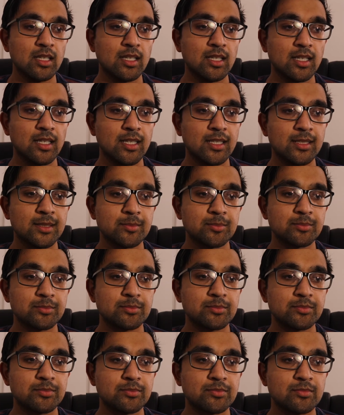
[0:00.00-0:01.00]

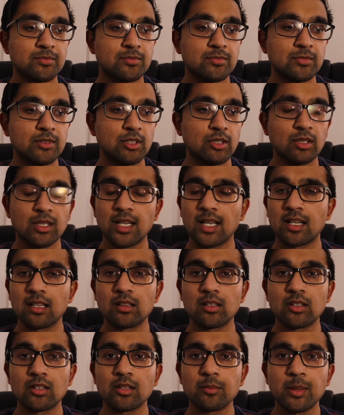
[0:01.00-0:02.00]
kind
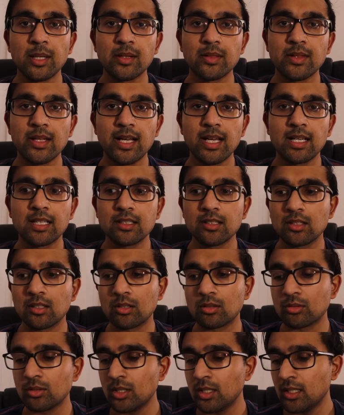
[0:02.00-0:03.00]
of learn about
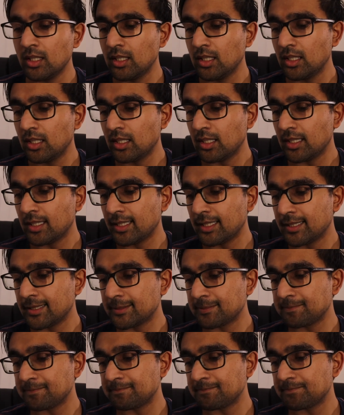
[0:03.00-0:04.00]
that,
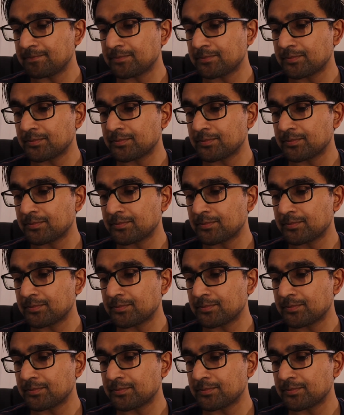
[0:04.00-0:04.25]
um,